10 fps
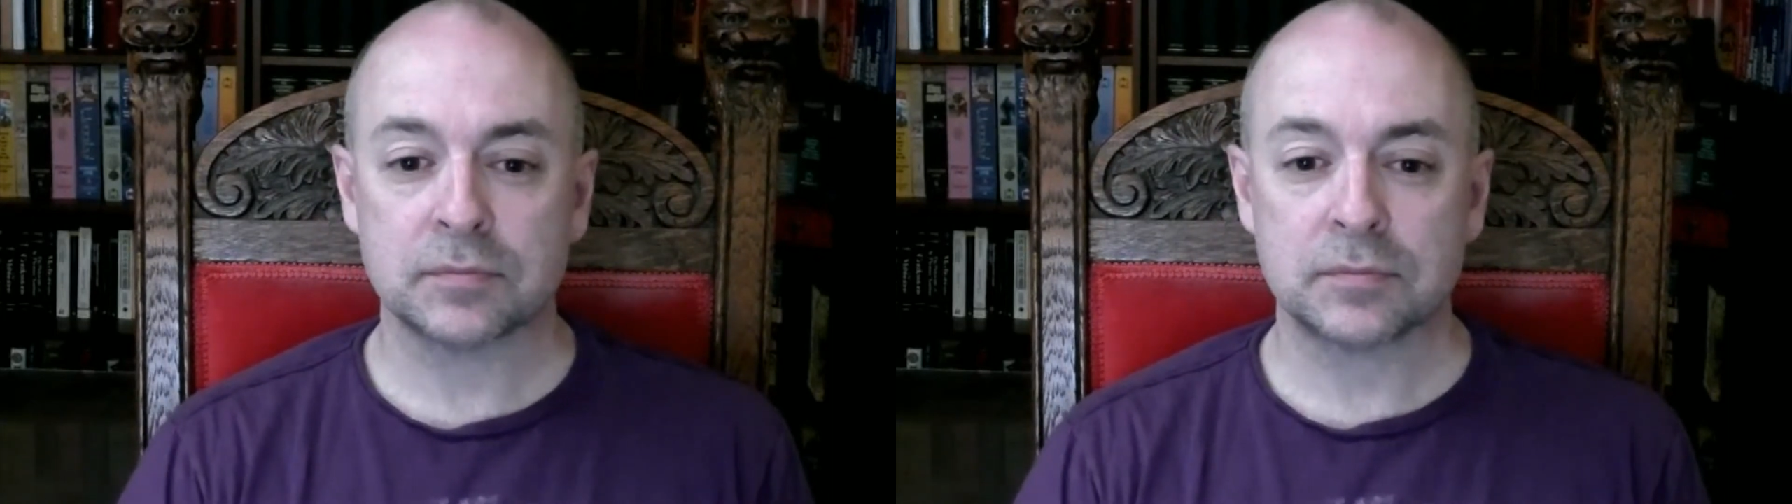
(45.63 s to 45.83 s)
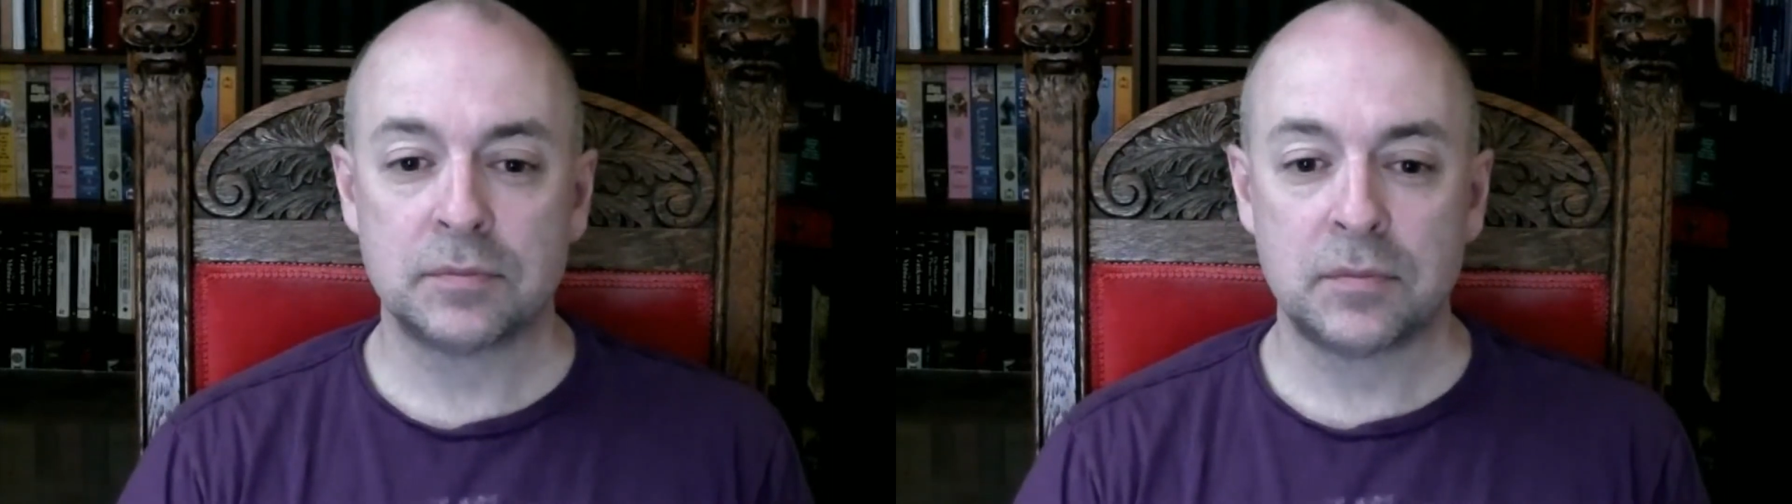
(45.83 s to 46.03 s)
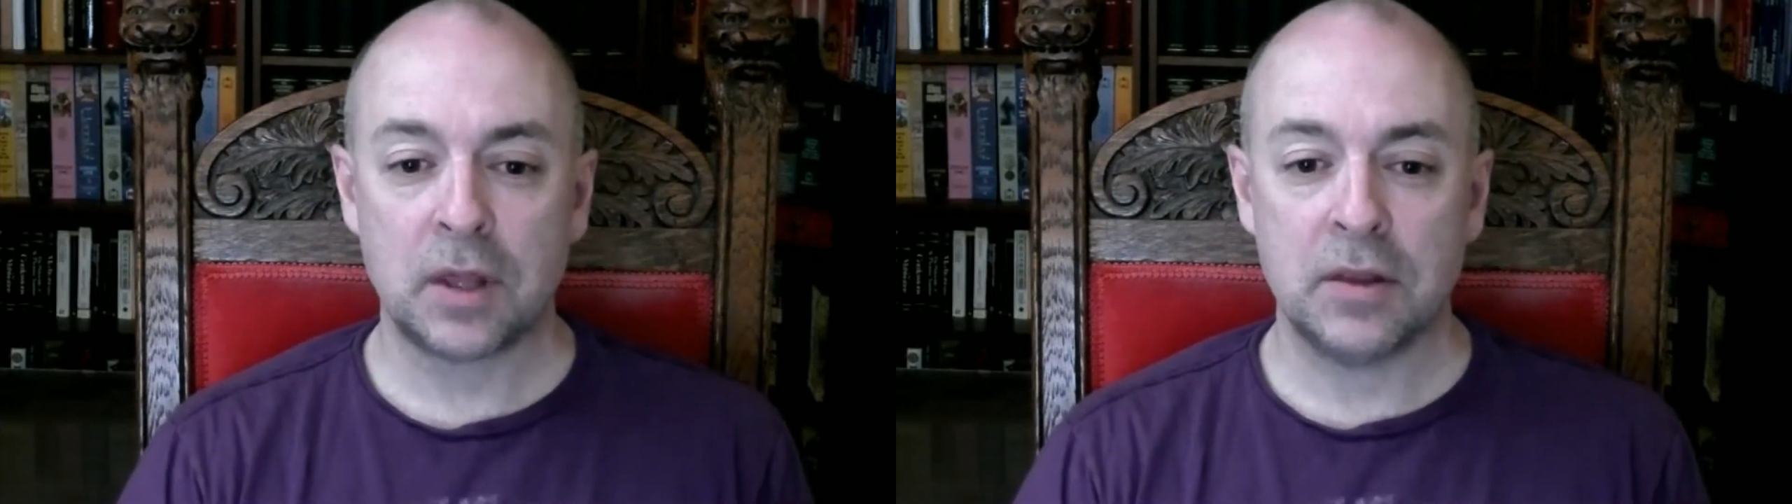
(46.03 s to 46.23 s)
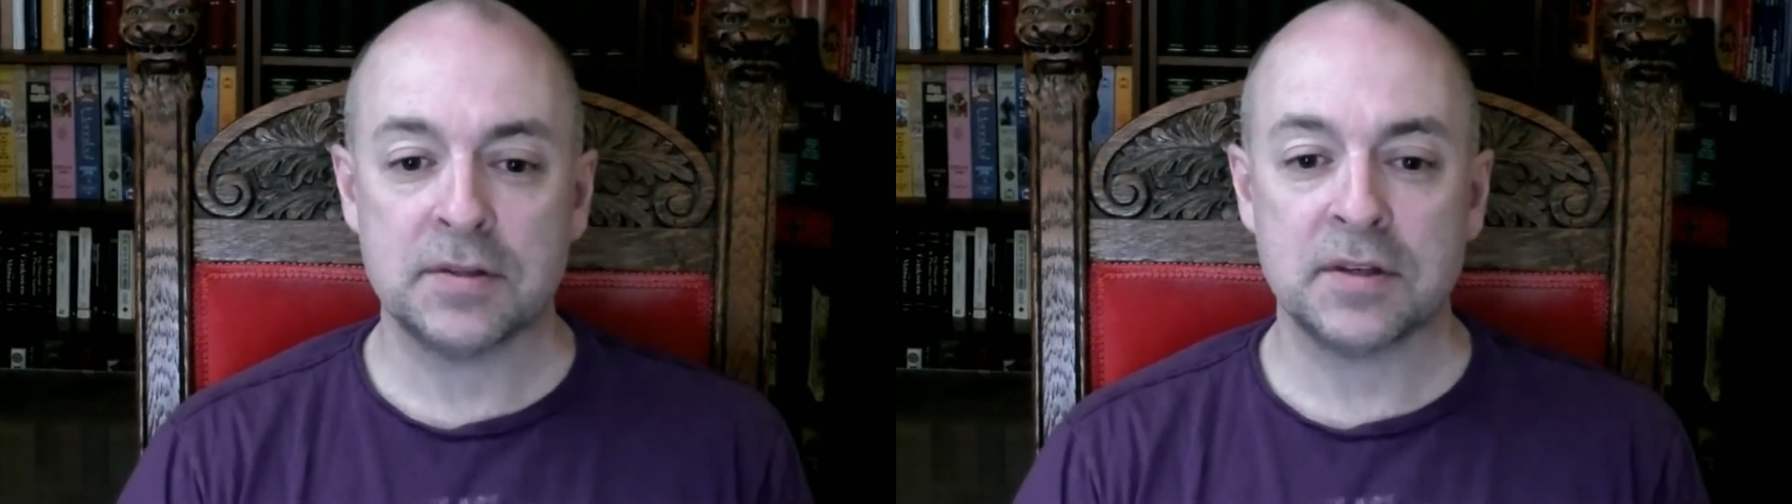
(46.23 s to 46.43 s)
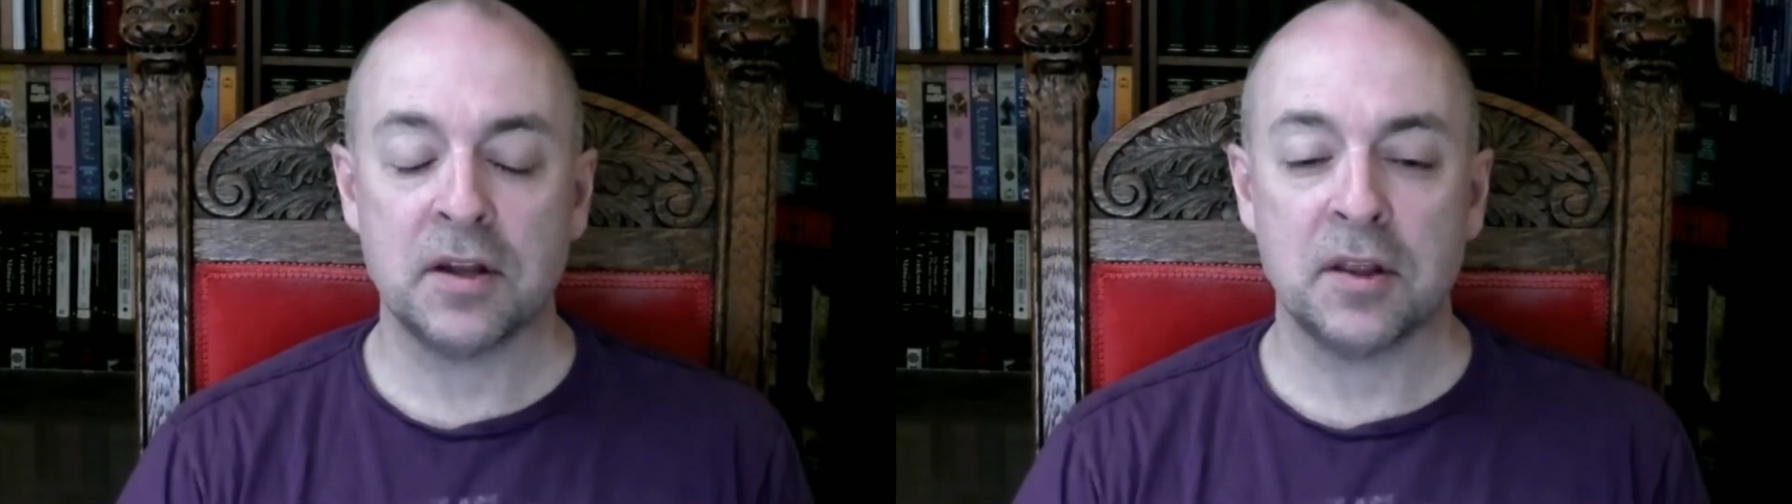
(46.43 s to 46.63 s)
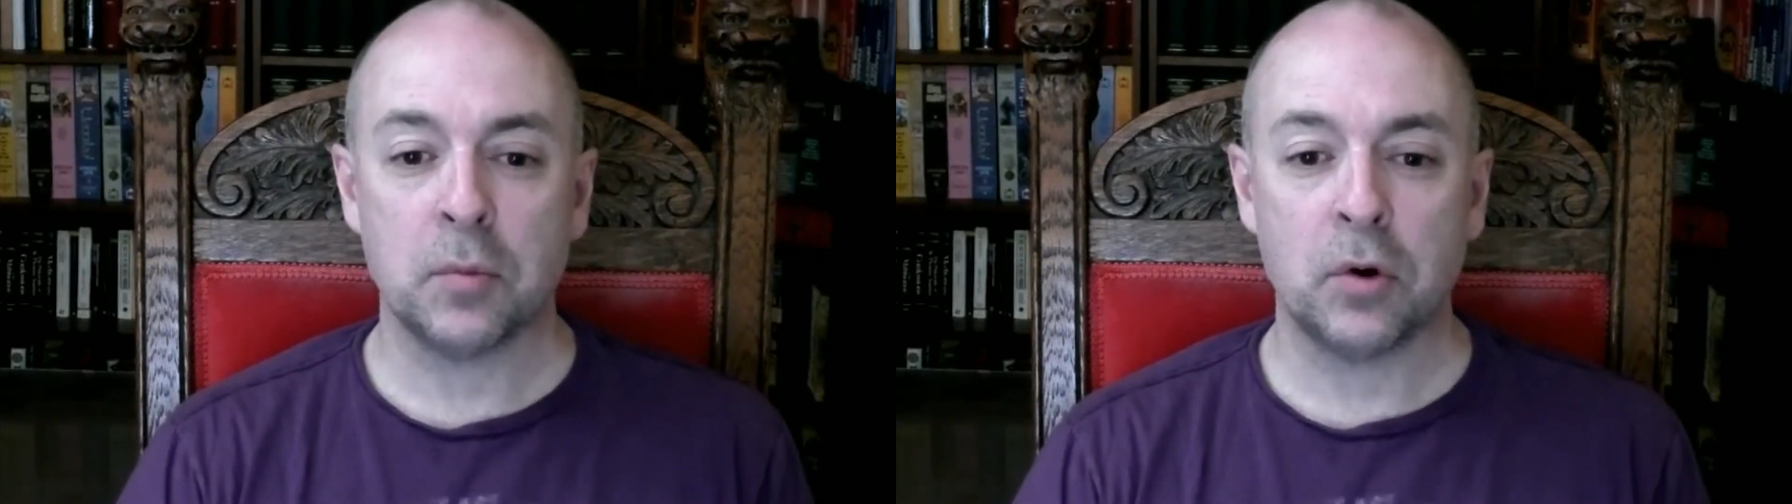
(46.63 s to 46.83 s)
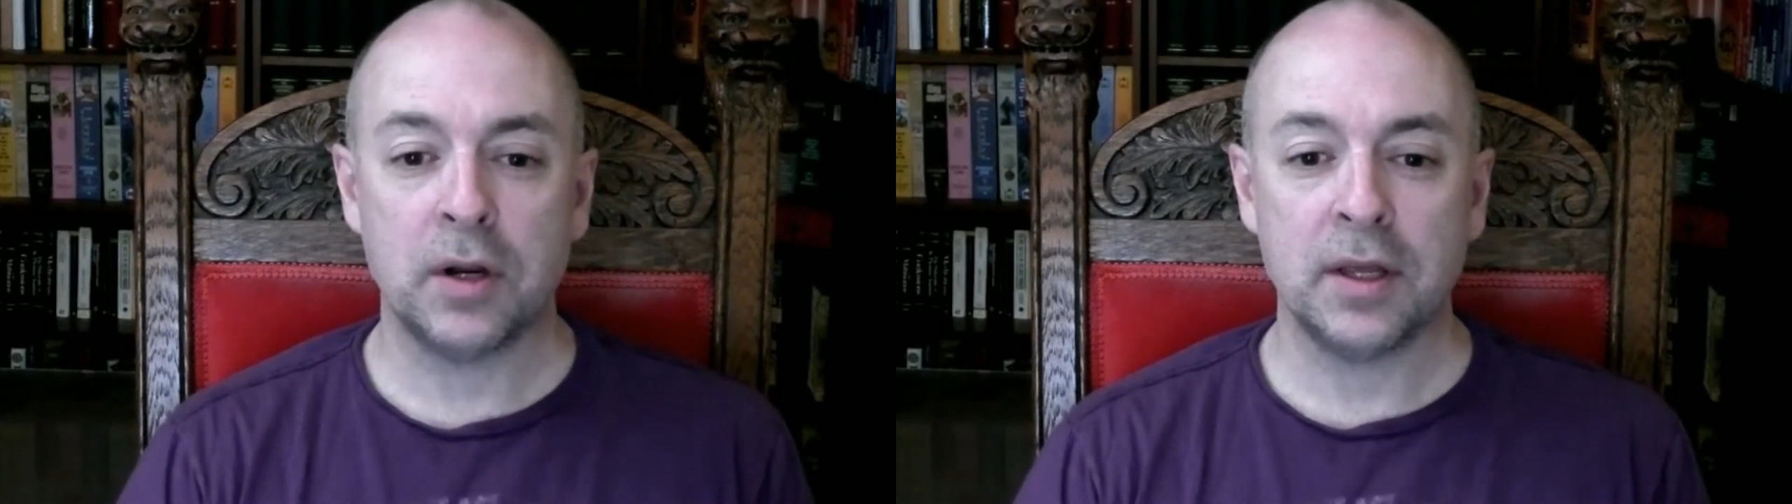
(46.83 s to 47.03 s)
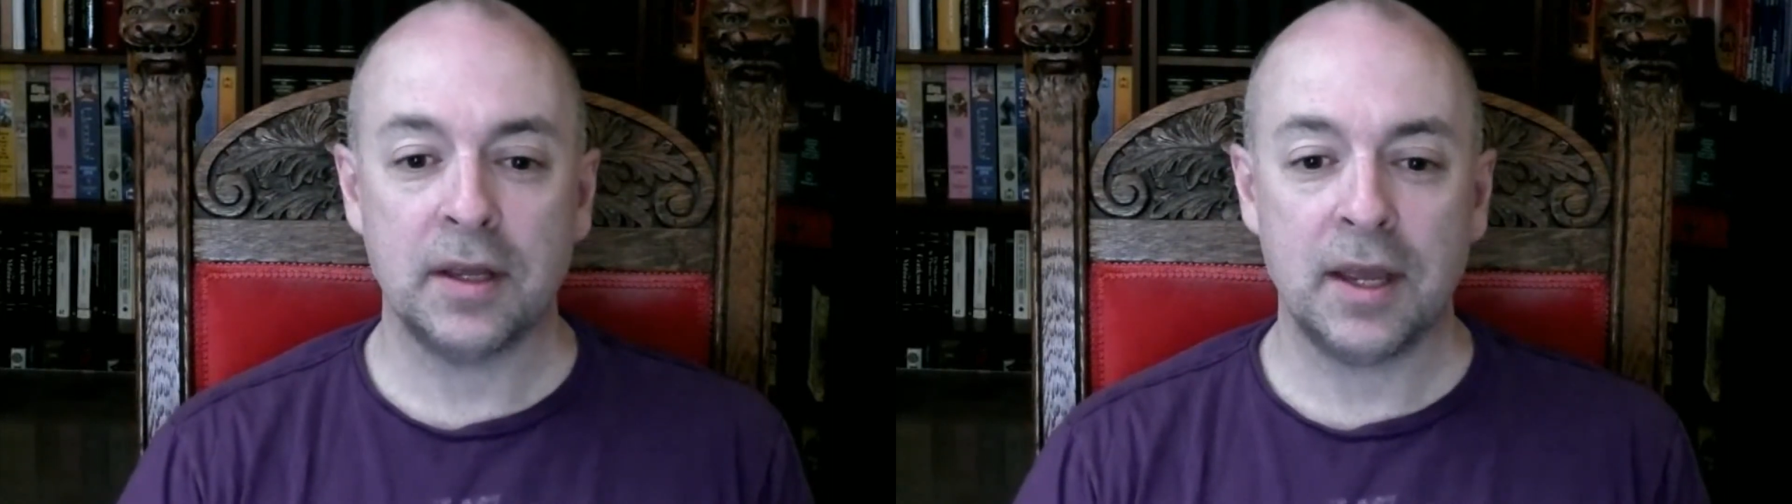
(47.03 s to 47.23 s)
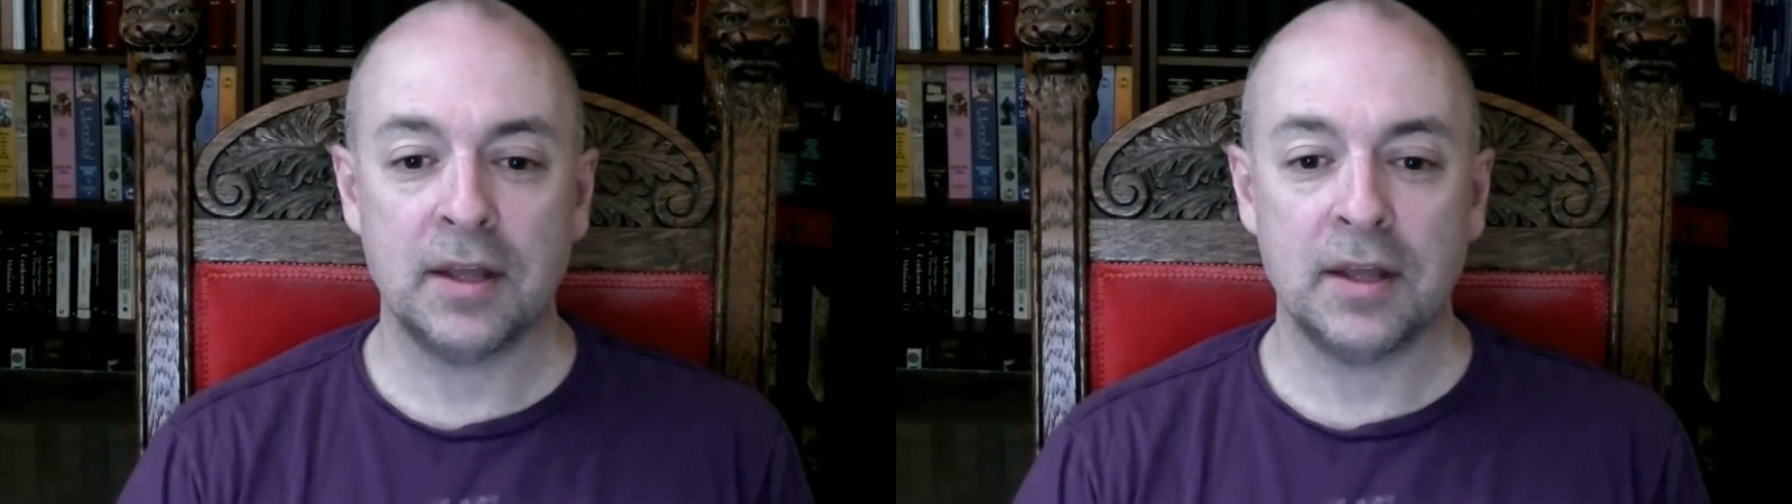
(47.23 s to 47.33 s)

the son of the morning can't